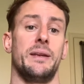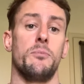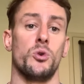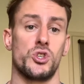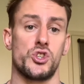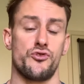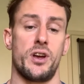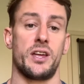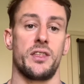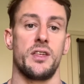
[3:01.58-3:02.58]
more
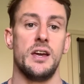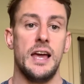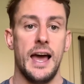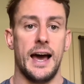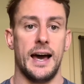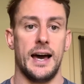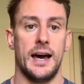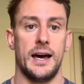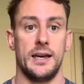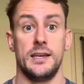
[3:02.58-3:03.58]
strength
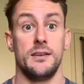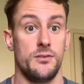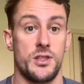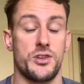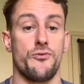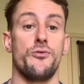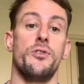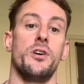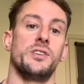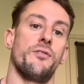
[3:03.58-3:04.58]
through
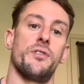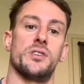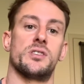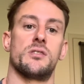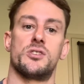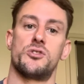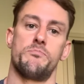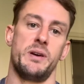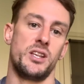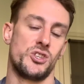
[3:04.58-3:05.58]
those areas.
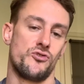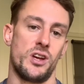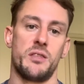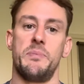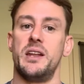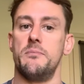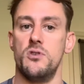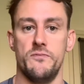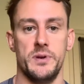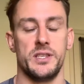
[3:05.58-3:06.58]
Better strength, better
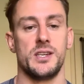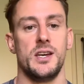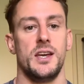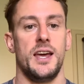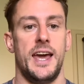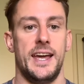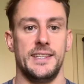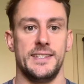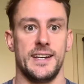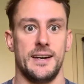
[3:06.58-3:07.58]
movement,
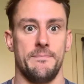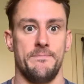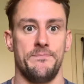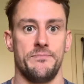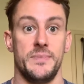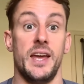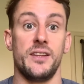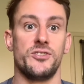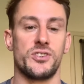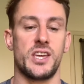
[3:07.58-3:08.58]
and
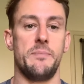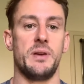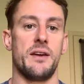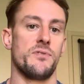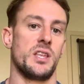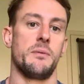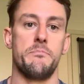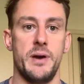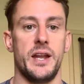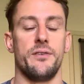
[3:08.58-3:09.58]
just keeping everything
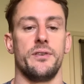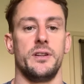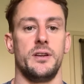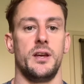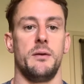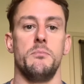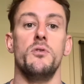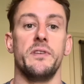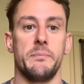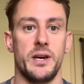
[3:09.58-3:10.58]
better and
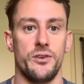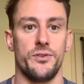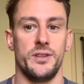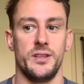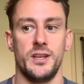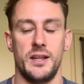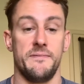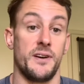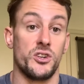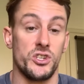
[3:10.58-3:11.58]
moving better and
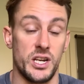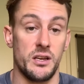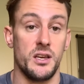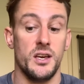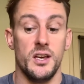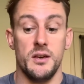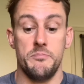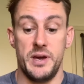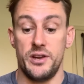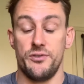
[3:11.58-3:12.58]
functioning
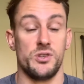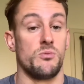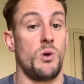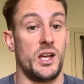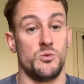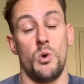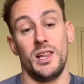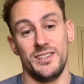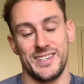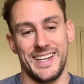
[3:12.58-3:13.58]
better as well
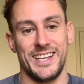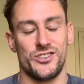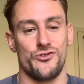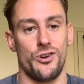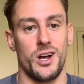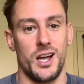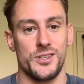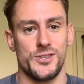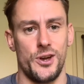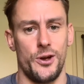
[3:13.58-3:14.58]
as getting stronger.
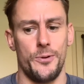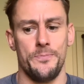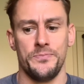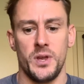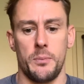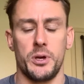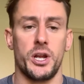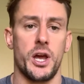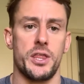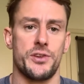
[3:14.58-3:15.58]
So I'm going to
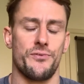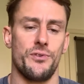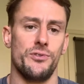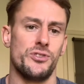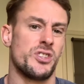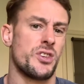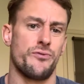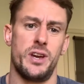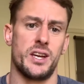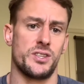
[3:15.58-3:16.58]
go through just
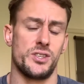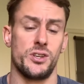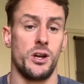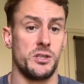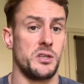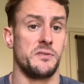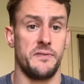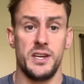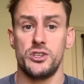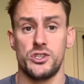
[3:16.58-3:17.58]
3 exercises of
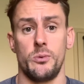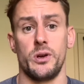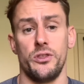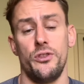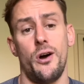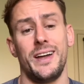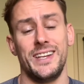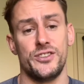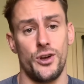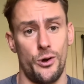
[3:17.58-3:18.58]
each. So we've got 9 in
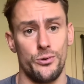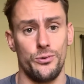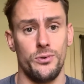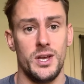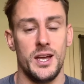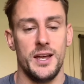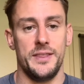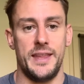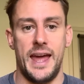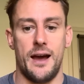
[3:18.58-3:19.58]
total.
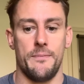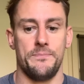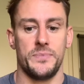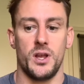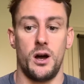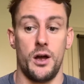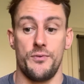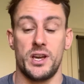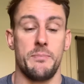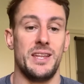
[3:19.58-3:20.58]
Now, I
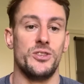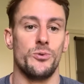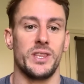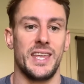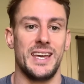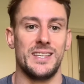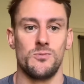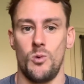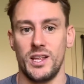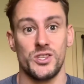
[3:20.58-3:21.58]
recommend doing these
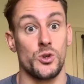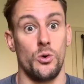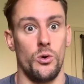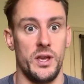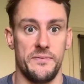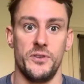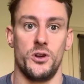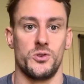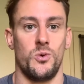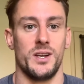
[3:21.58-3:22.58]
once, if not
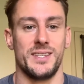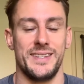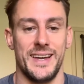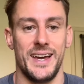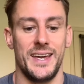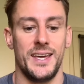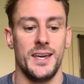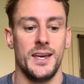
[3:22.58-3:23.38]
twice a day.